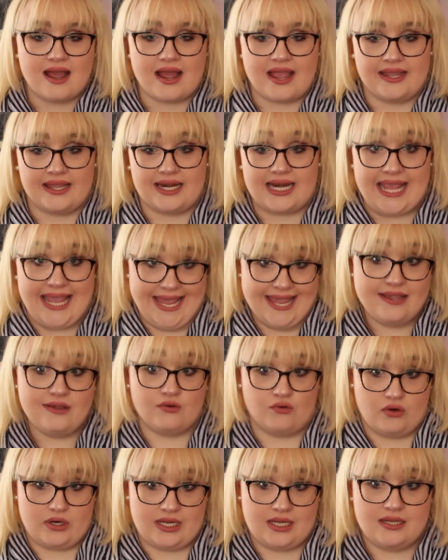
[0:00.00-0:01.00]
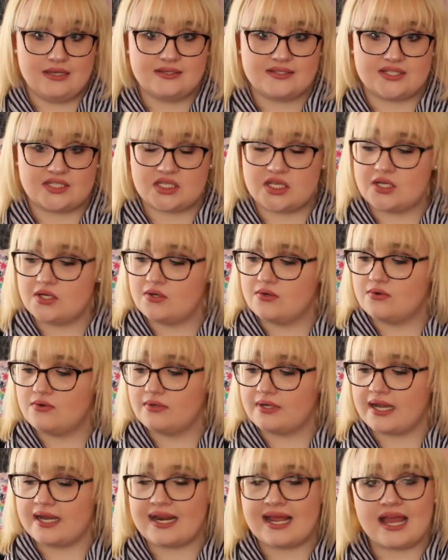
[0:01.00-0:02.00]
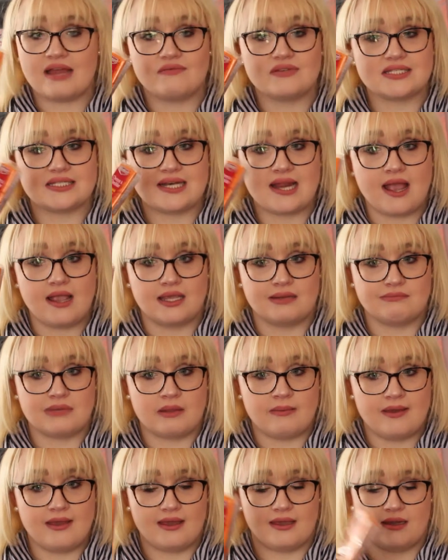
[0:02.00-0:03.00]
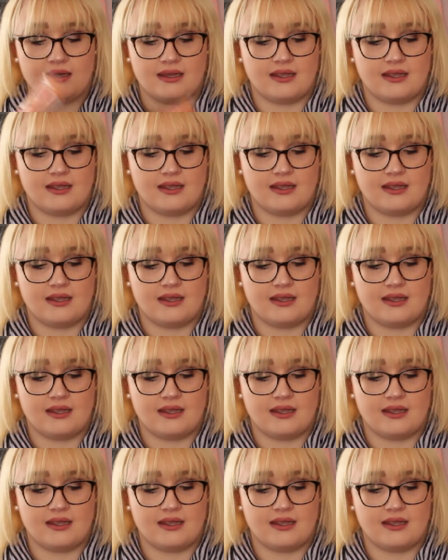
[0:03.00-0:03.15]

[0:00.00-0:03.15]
I get hangry, so gotta have a snack in my bag,